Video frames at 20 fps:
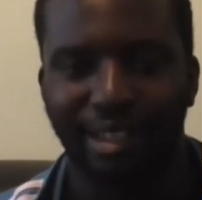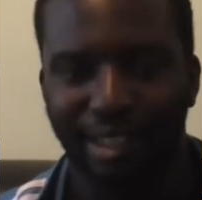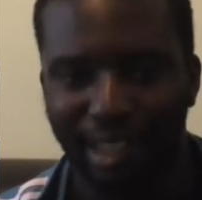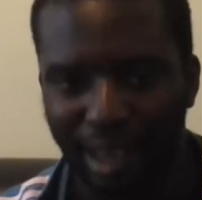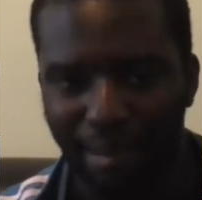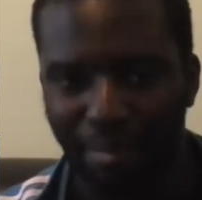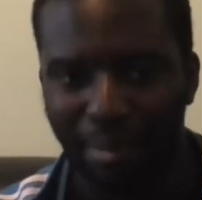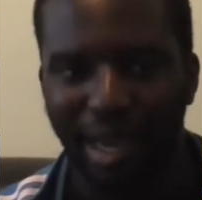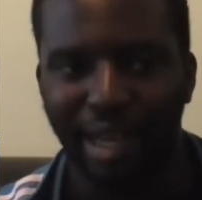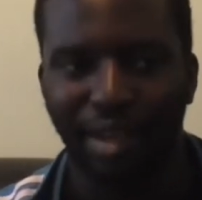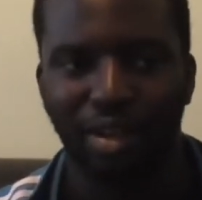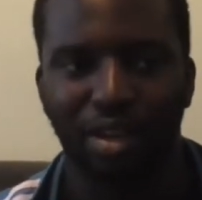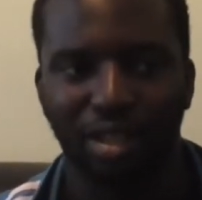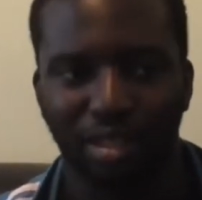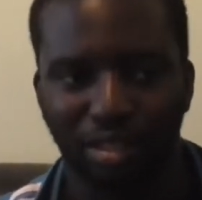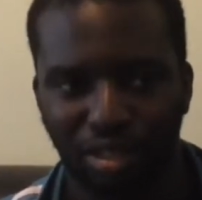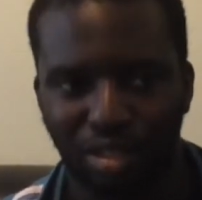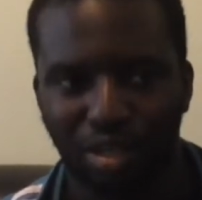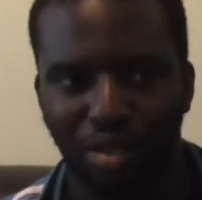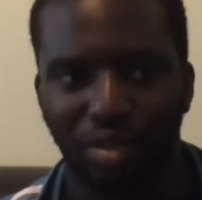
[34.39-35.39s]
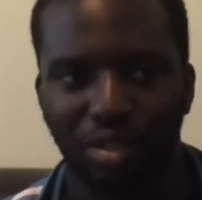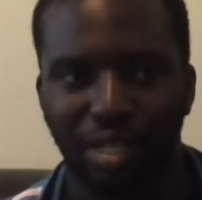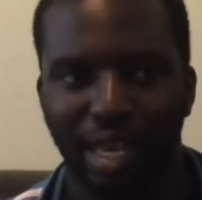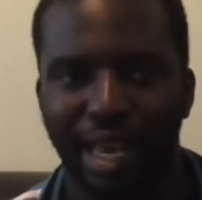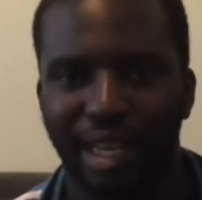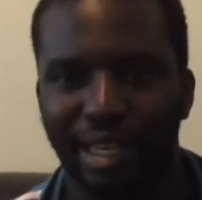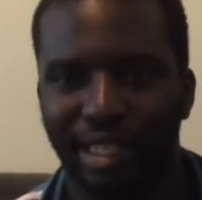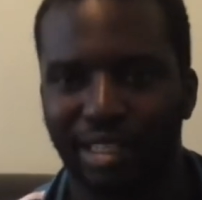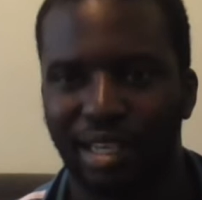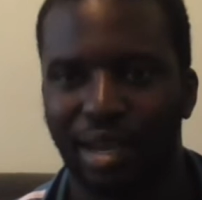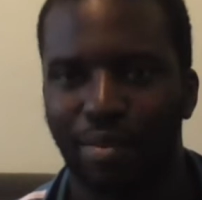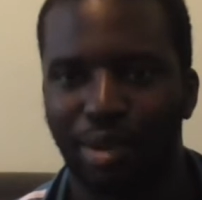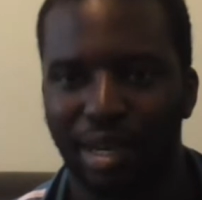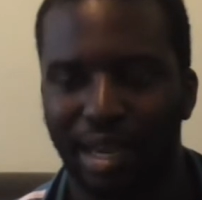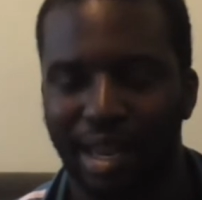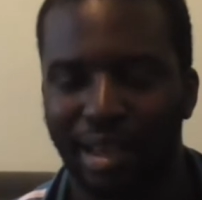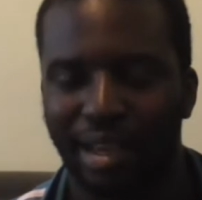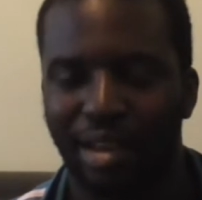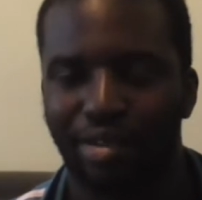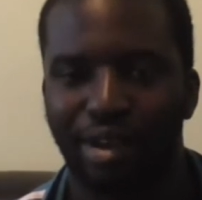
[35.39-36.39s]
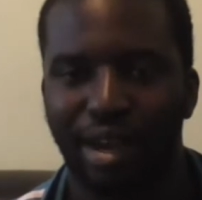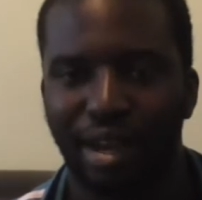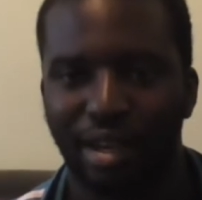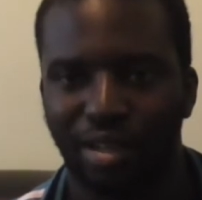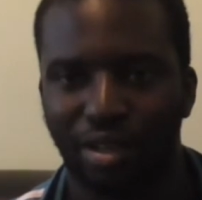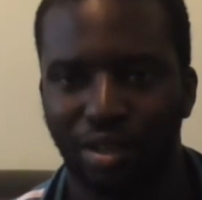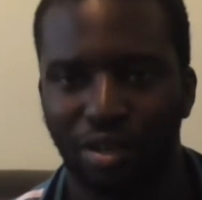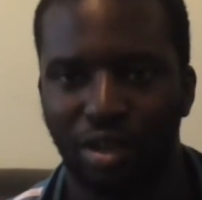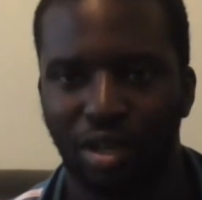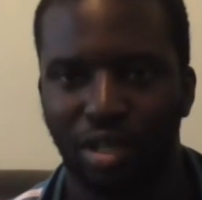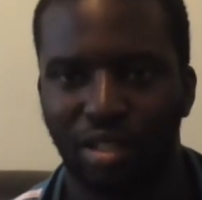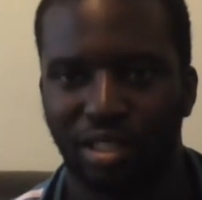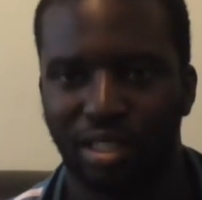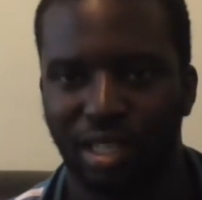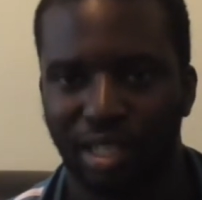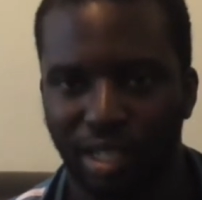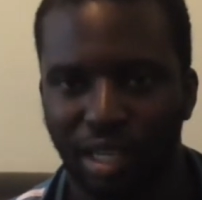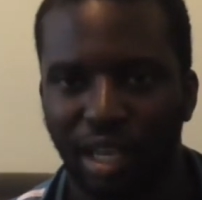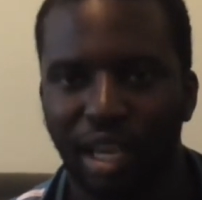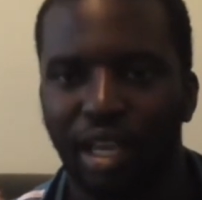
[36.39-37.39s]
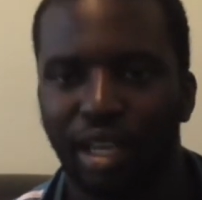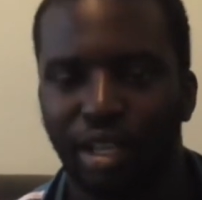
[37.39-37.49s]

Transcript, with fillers: get my content so that anytime when I create new content